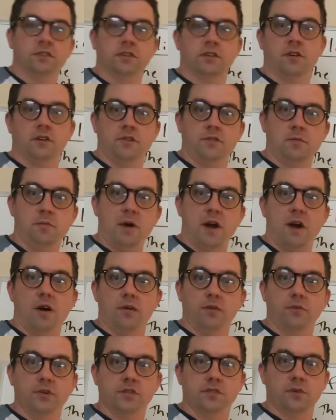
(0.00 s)
of the power
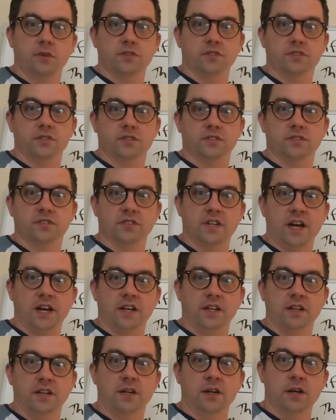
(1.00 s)
and resources in
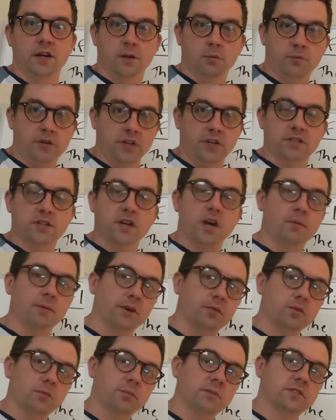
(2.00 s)
society, being a dominant
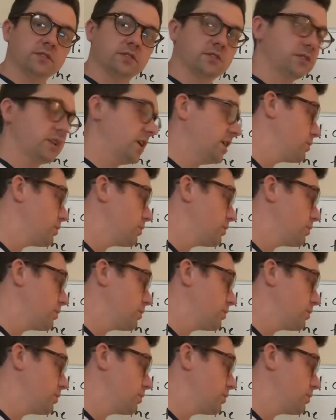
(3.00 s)
group in society.